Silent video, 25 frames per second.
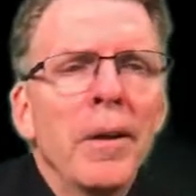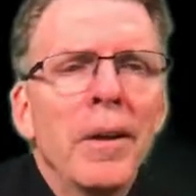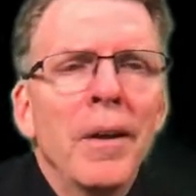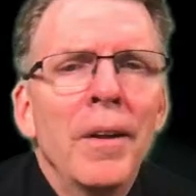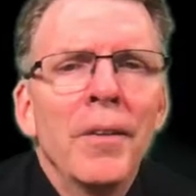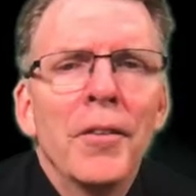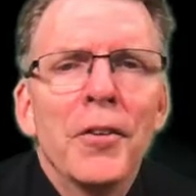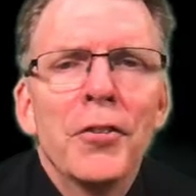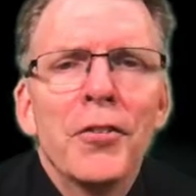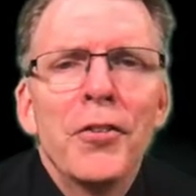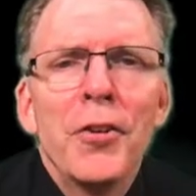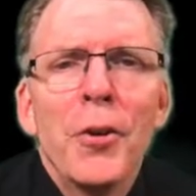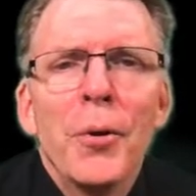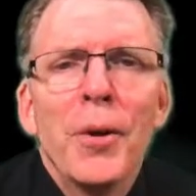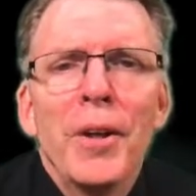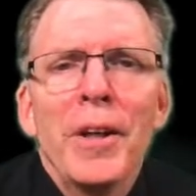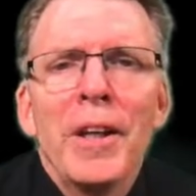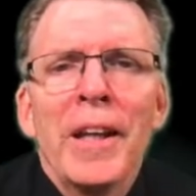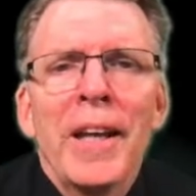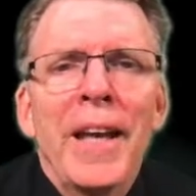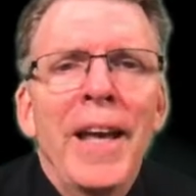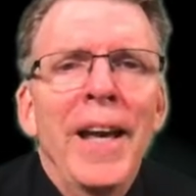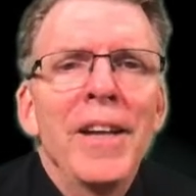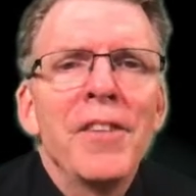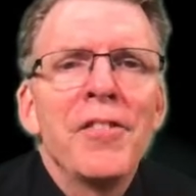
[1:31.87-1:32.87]
There's no
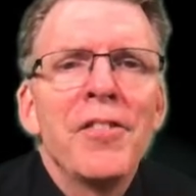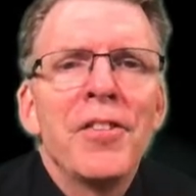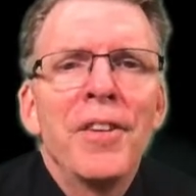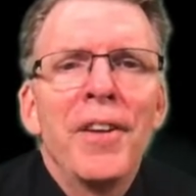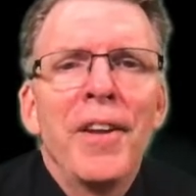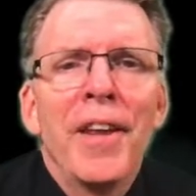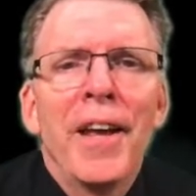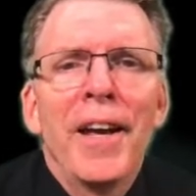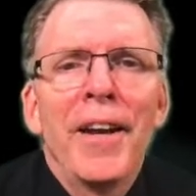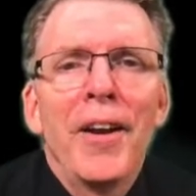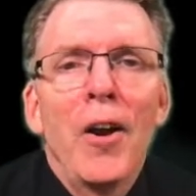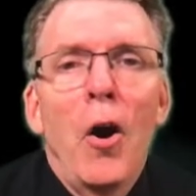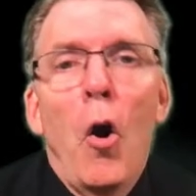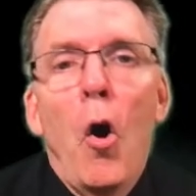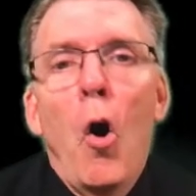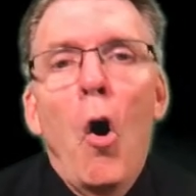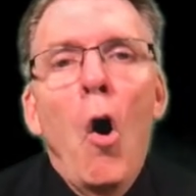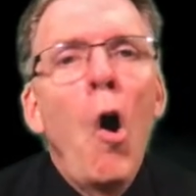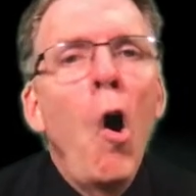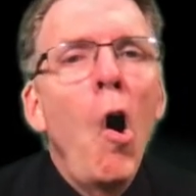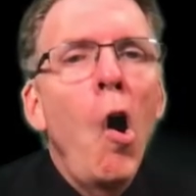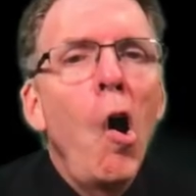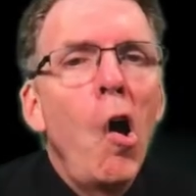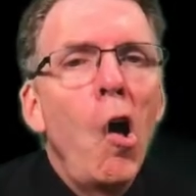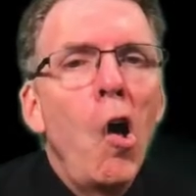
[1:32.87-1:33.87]
indication that
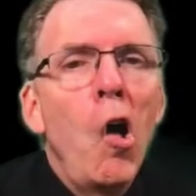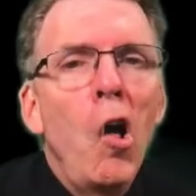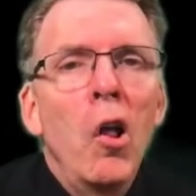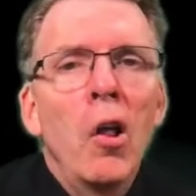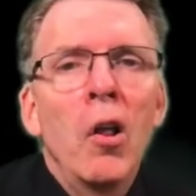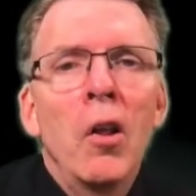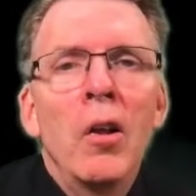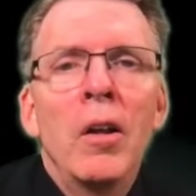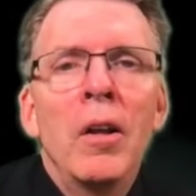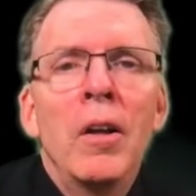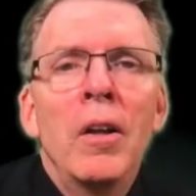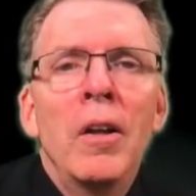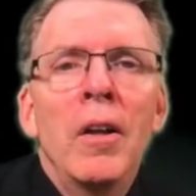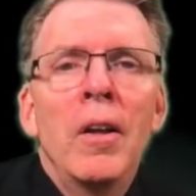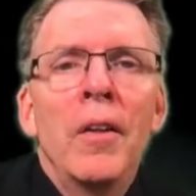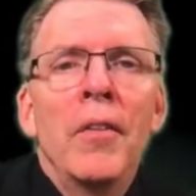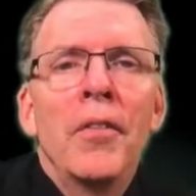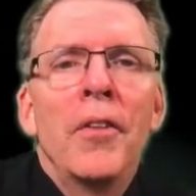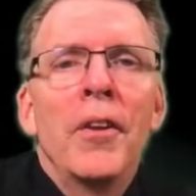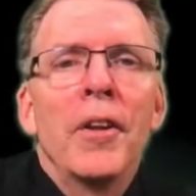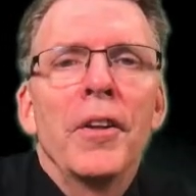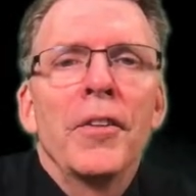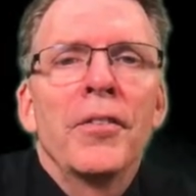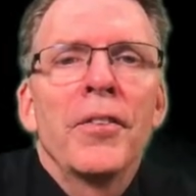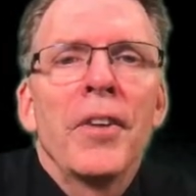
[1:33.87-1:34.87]
all
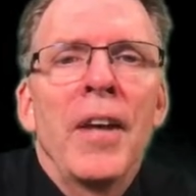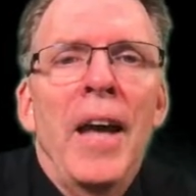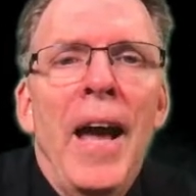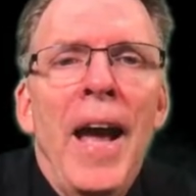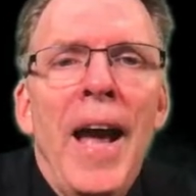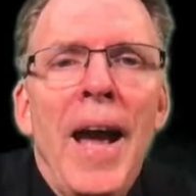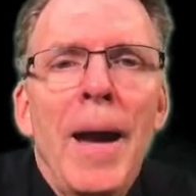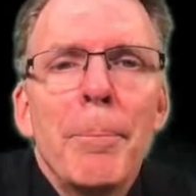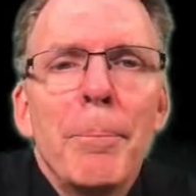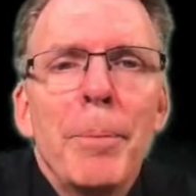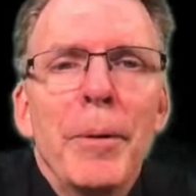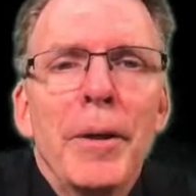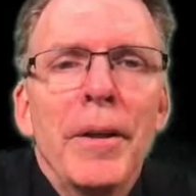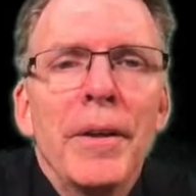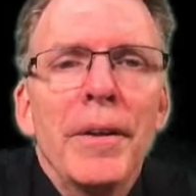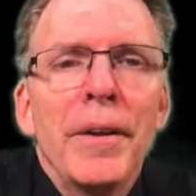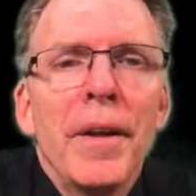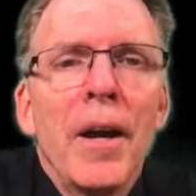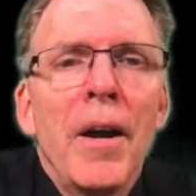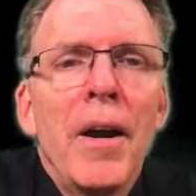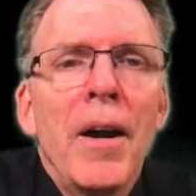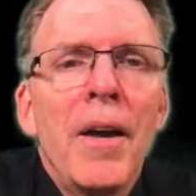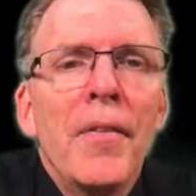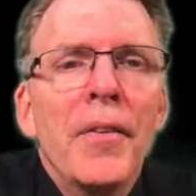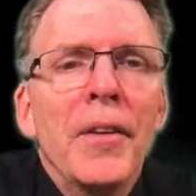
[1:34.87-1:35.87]
this happened
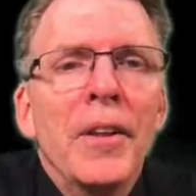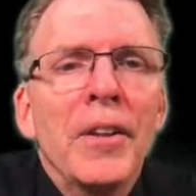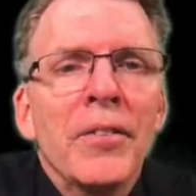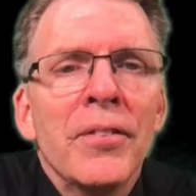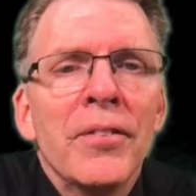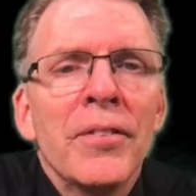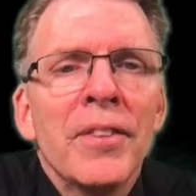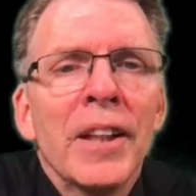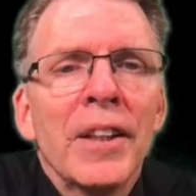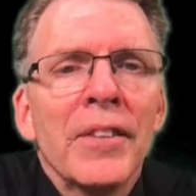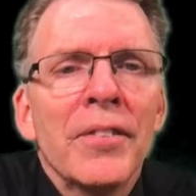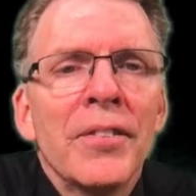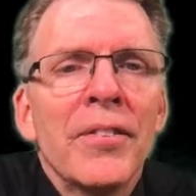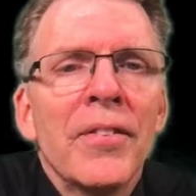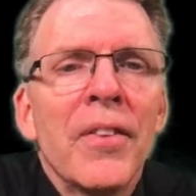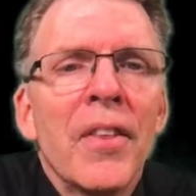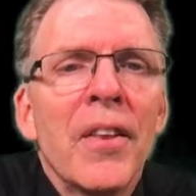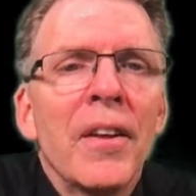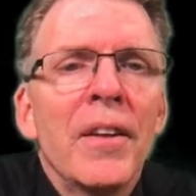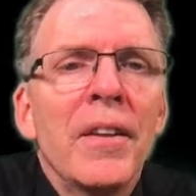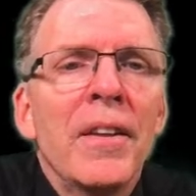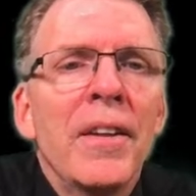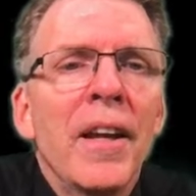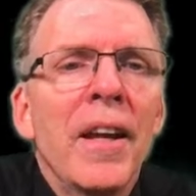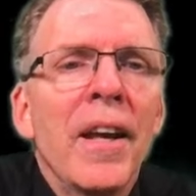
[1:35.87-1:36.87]
on the sixth
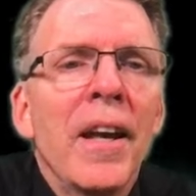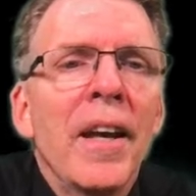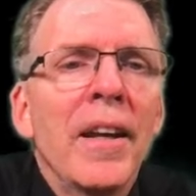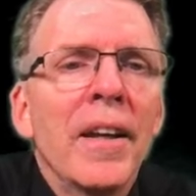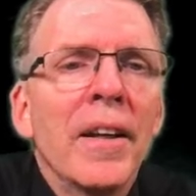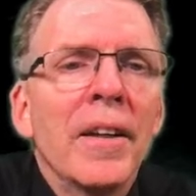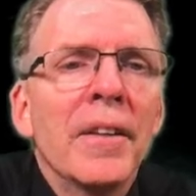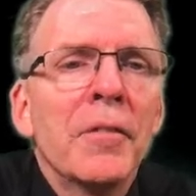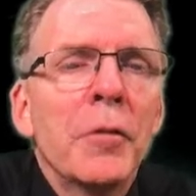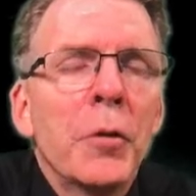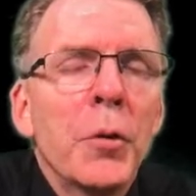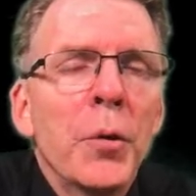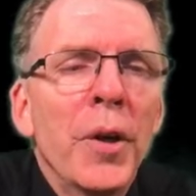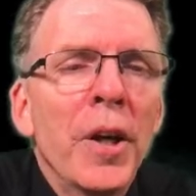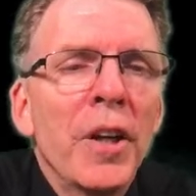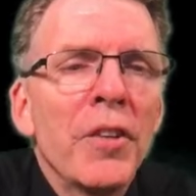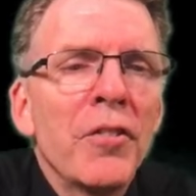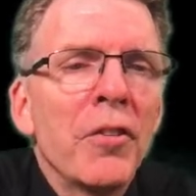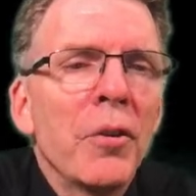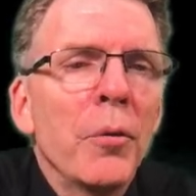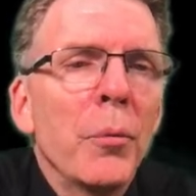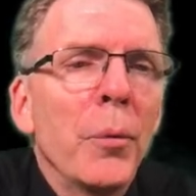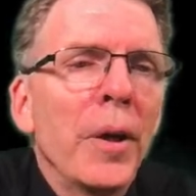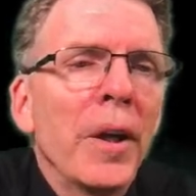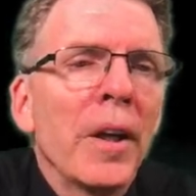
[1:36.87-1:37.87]
day of
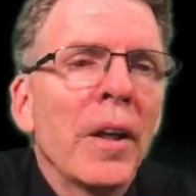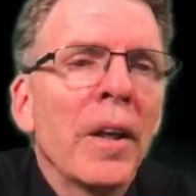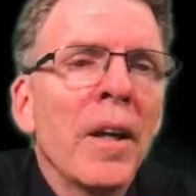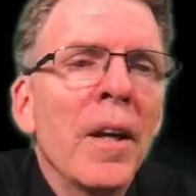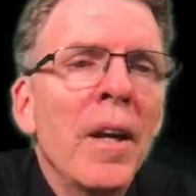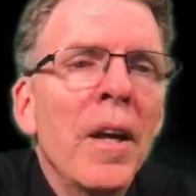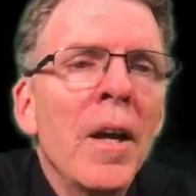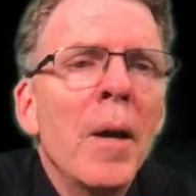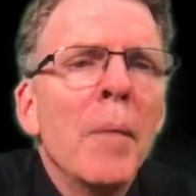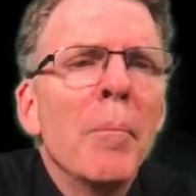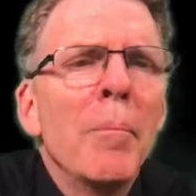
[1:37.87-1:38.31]
creation week.